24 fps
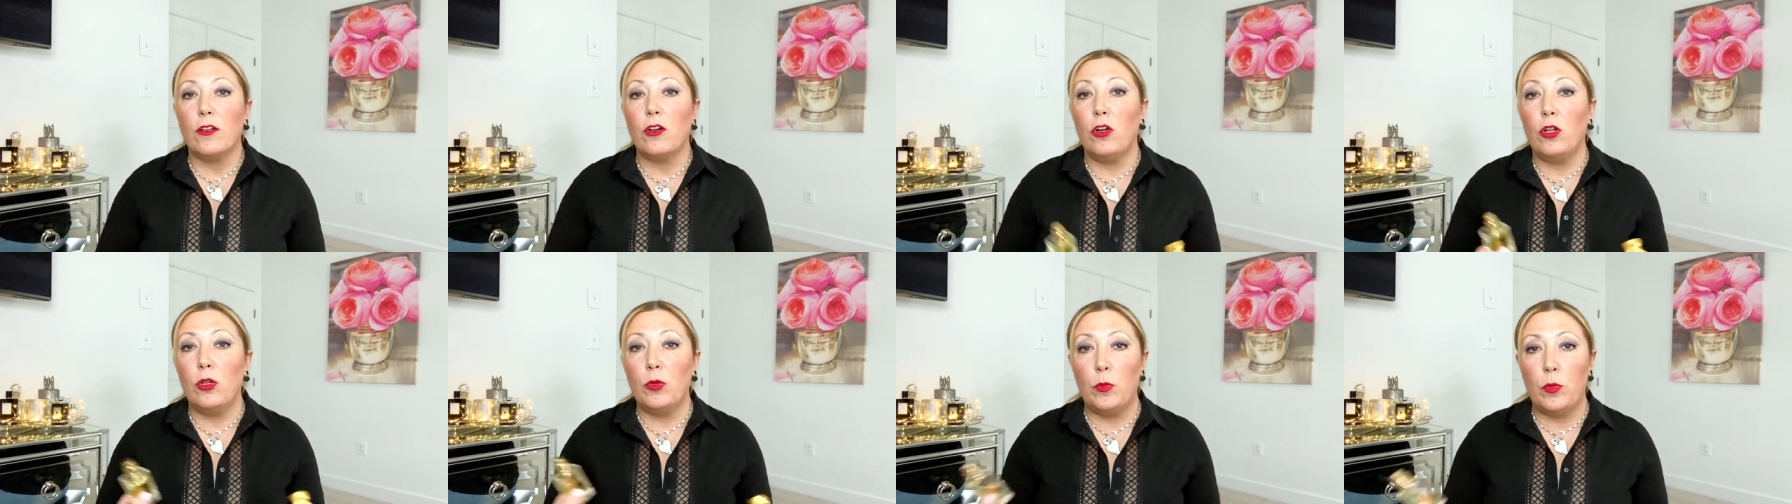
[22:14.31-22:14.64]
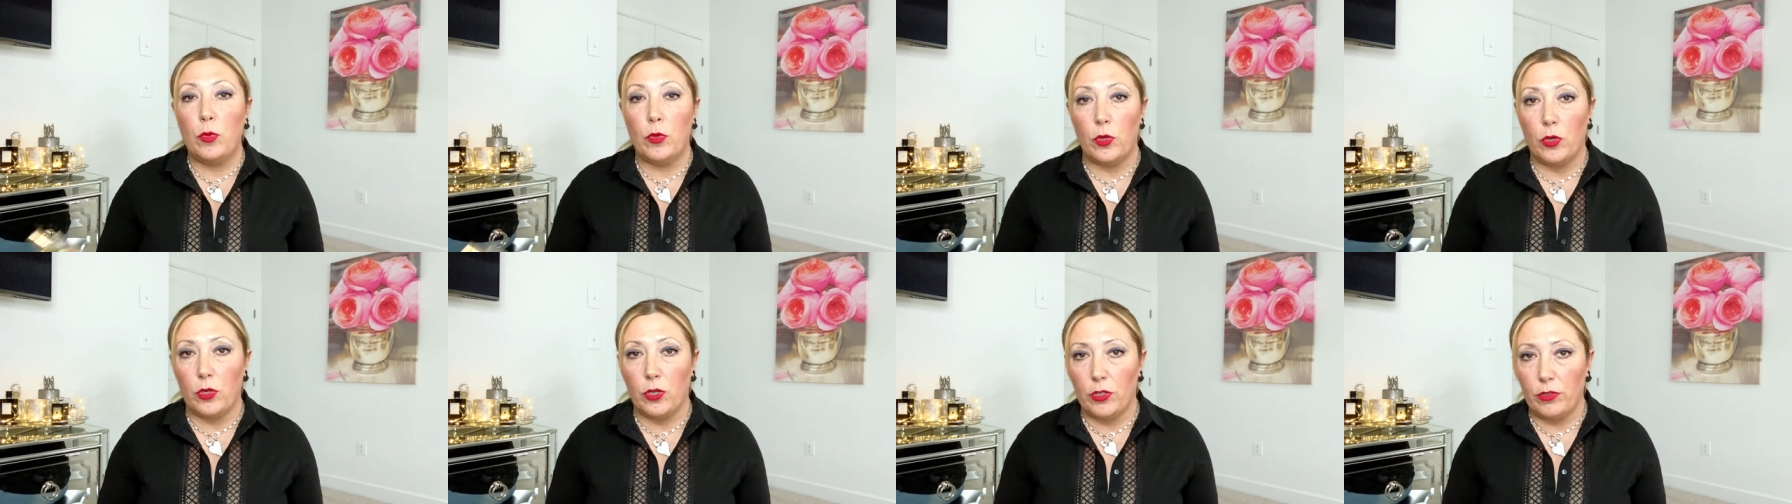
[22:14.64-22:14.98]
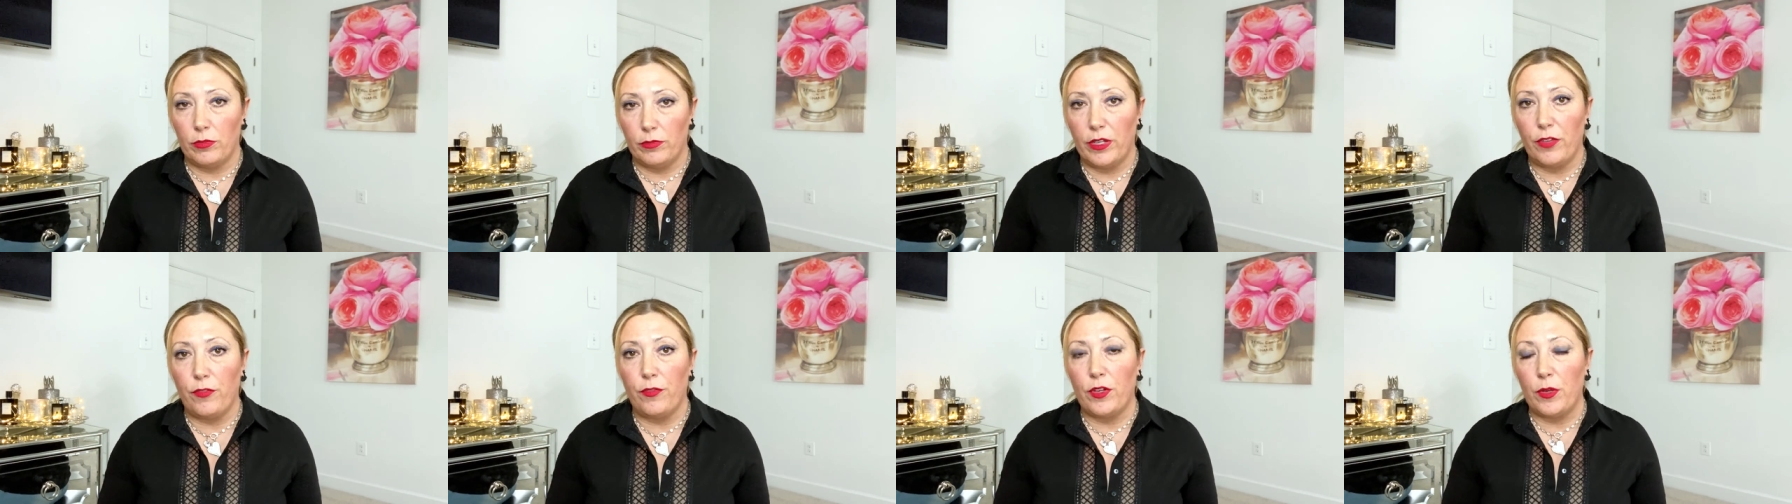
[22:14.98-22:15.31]
old book,
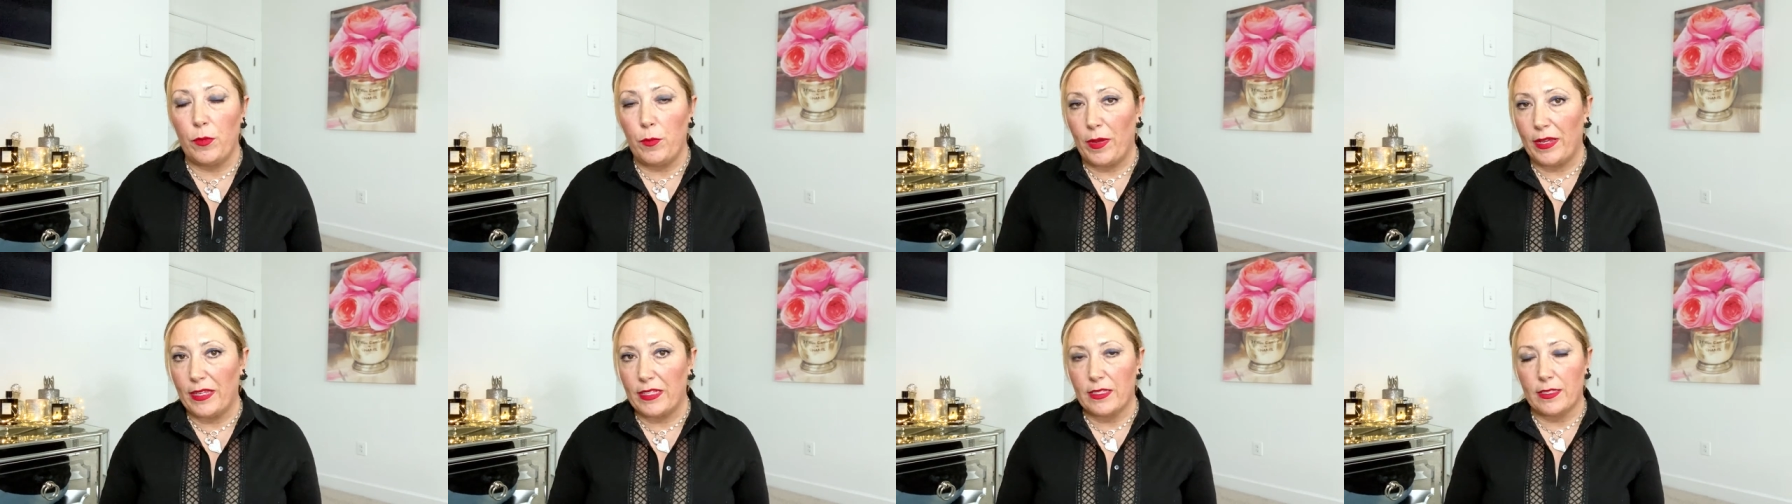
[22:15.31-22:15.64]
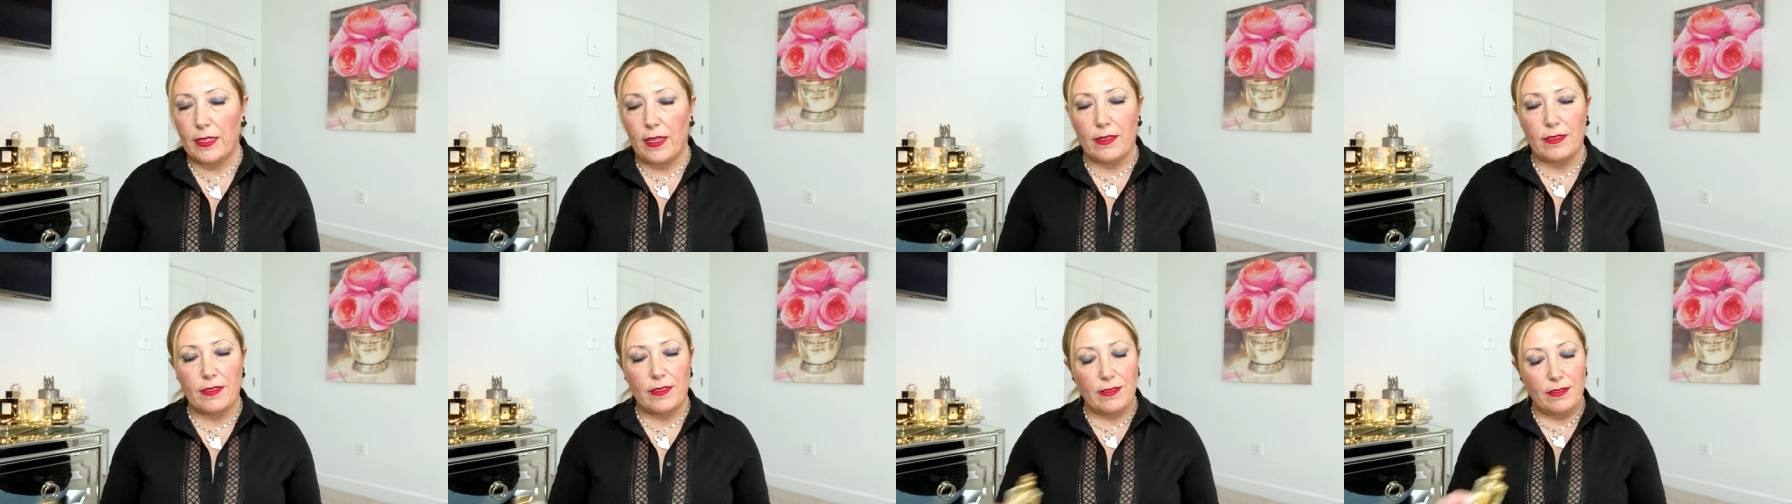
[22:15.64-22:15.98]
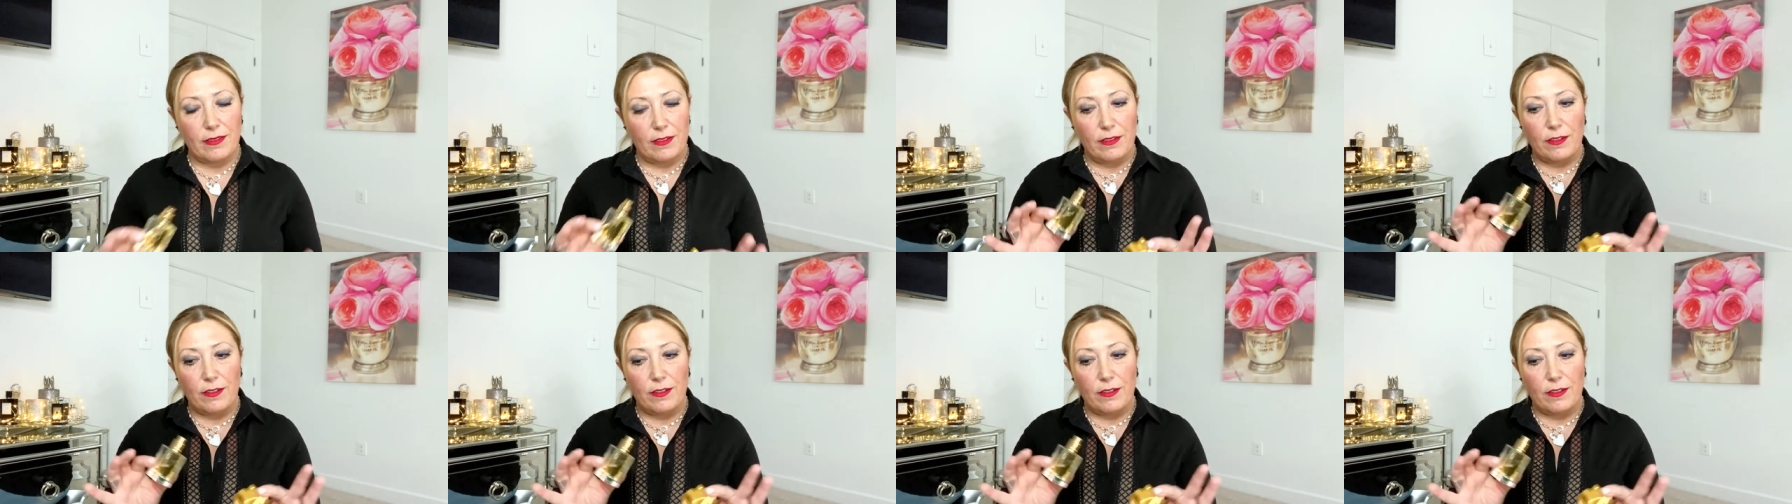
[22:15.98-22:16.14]
if it makes sense.